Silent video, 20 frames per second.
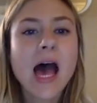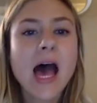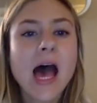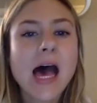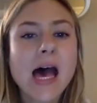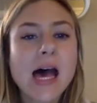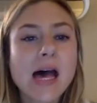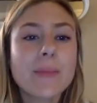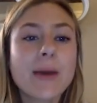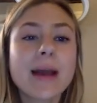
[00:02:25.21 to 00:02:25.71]

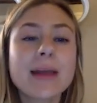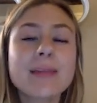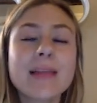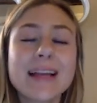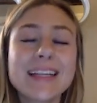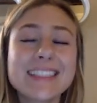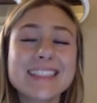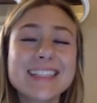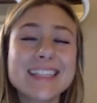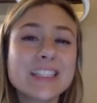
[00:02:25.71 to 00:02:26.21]
I
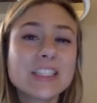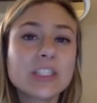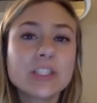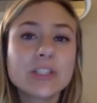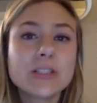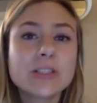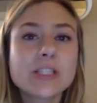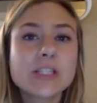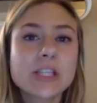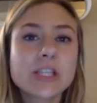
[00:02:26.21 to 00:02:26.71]
liked that
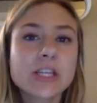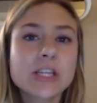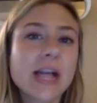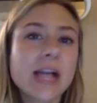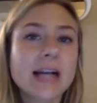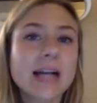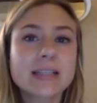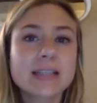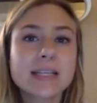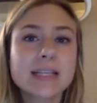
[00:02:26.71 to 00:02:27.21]
students could
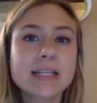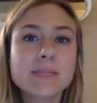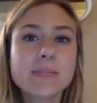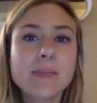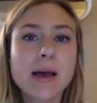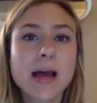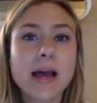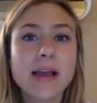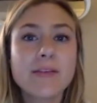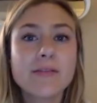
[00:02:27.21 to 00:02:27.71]
access
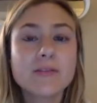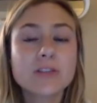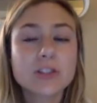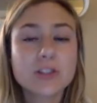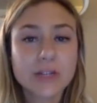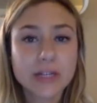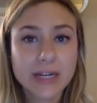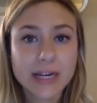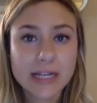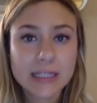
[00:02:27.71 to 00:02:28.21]
my
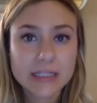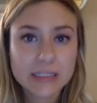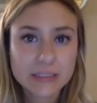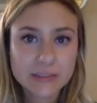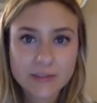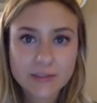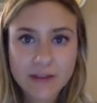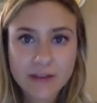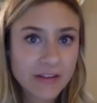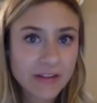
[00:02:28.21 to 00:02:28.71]

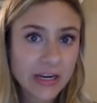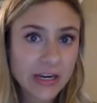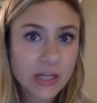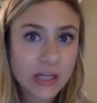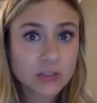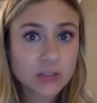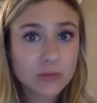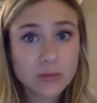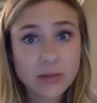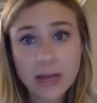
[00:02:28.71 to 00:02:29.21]
Screencastify
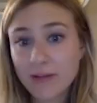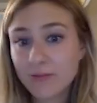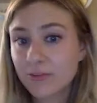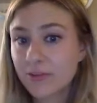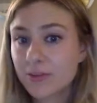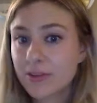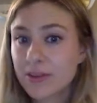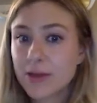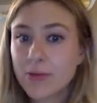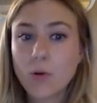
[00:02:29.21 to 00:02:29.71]
videos whenever
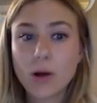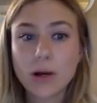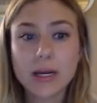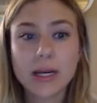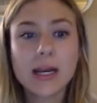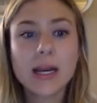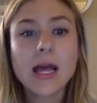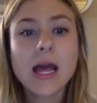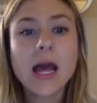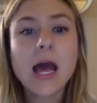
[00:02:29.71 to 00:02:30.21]
they
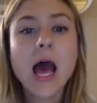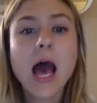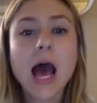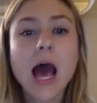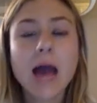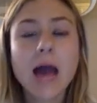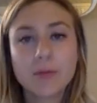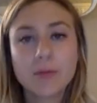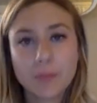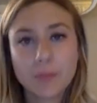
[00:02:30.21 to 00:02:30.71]
wanted.
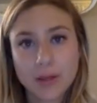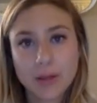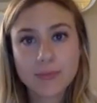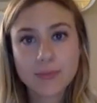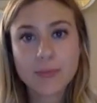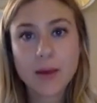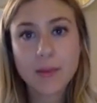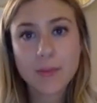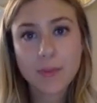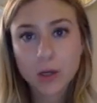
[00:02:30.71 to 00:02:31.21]
I would put them
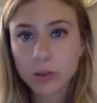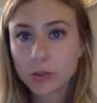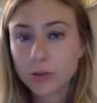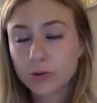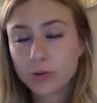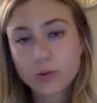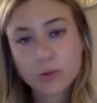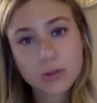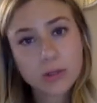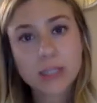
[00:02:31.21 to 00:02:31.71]
up on
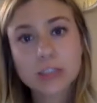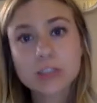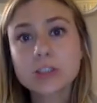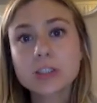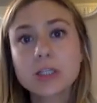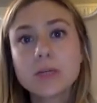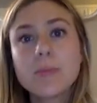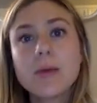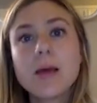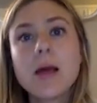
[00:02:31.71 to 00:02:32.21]
Google
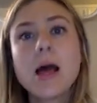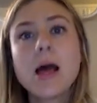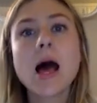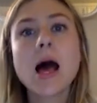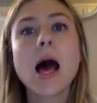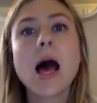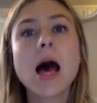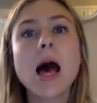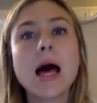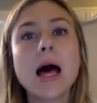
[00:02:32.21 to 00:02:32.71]
Classroom,
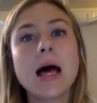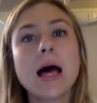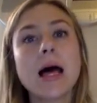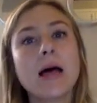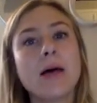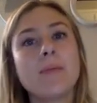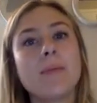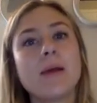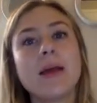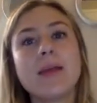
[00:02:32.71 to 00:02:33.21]

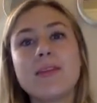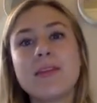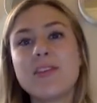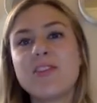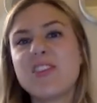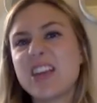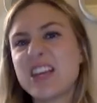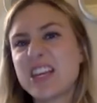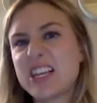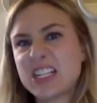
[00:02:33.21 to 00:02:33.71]
and then
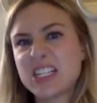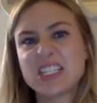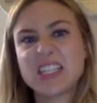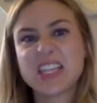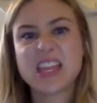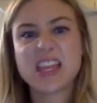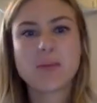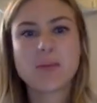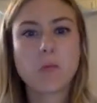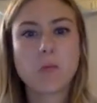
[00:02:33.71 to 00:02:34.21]
they could see
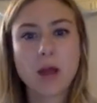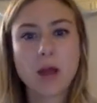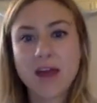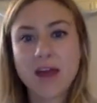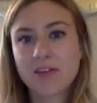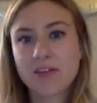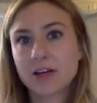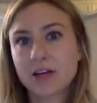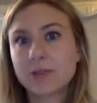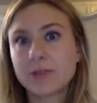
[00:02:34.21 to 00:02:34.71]
them
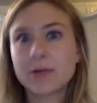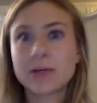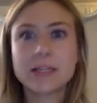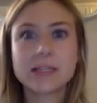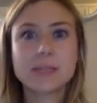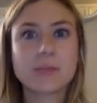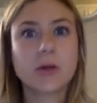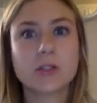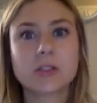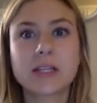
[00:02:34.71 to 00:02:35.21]
whenever it was
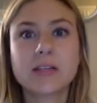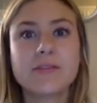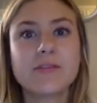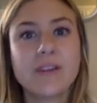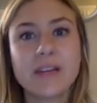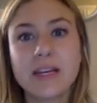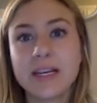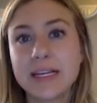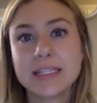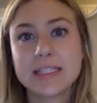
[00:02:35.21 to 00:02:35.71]
most
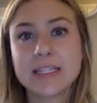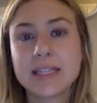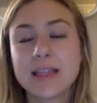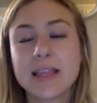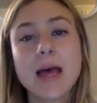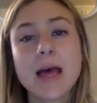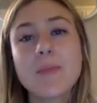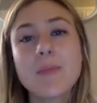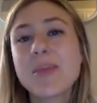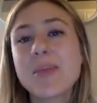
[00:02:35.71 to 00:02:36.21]
convenient to
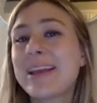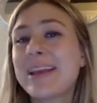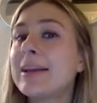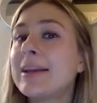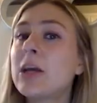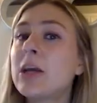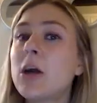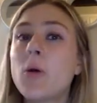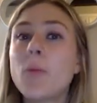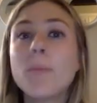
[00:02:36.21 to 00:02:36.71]
them. They could
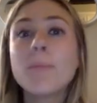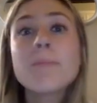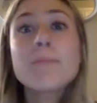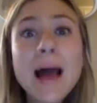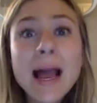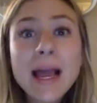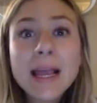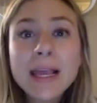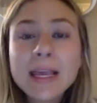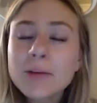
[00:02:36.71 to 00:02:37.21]
go
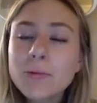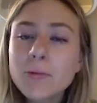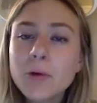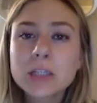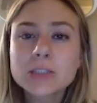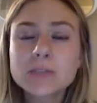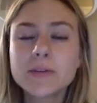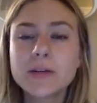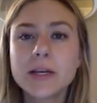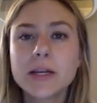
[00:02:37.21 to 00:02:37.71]
back and
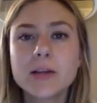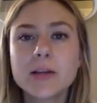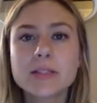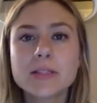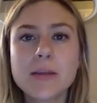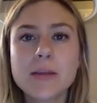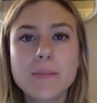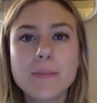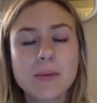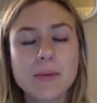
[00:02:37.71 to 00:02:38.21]
watch videos
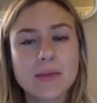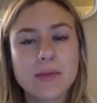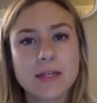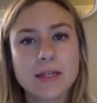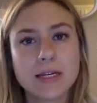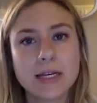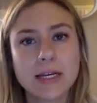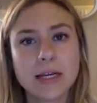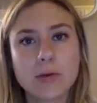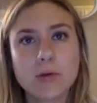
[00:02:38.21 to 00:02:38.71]
that maybe they
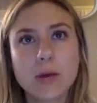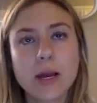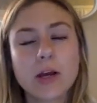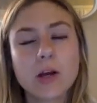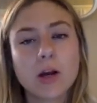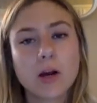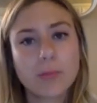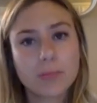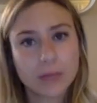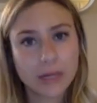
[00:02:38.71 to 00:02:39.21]
didn't quite
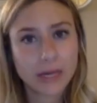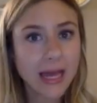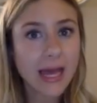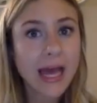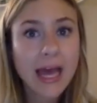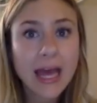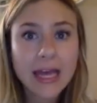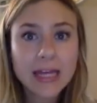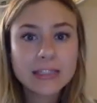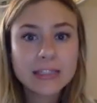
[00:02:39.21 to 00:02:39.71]

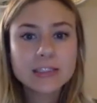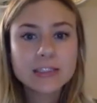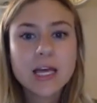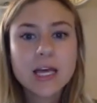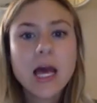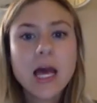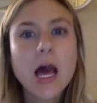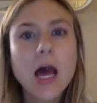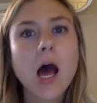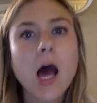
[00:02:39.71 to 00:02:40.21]
comprehend,
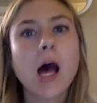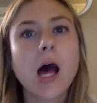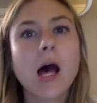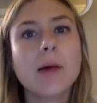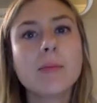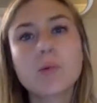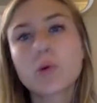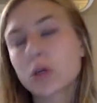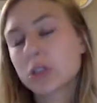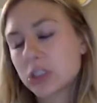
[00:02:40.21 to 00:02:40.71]

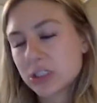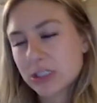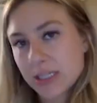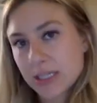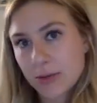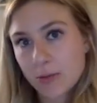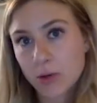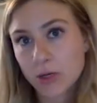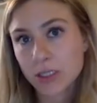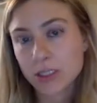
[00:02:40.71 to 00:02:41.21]
or just that
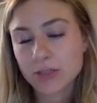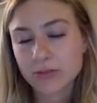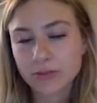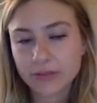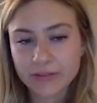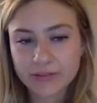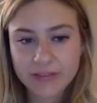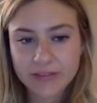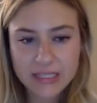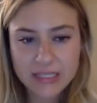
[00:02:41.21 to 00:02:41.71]
they wanted to
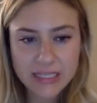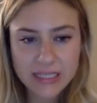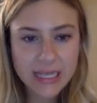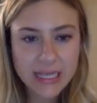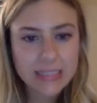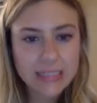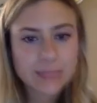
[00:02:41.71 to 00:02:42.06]
revisit.